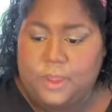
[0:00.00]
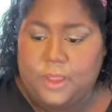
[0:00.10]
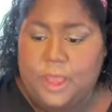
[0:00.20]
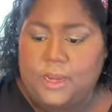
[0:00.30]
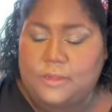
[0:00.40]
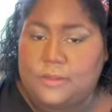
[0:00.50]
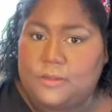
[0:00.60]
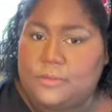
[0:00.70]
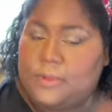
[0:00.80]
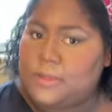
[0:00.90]
I added a
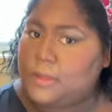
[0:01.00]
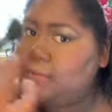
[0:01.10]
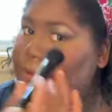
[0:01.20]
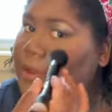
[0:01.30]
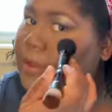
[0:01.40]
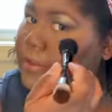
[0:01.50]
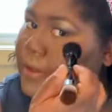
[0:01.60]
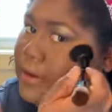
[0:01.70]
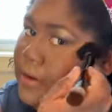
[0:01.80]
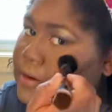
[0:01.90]
little bit of that pink
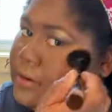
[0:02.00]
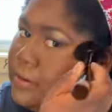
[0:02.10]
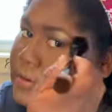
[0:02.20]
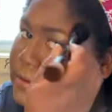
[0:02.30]
there.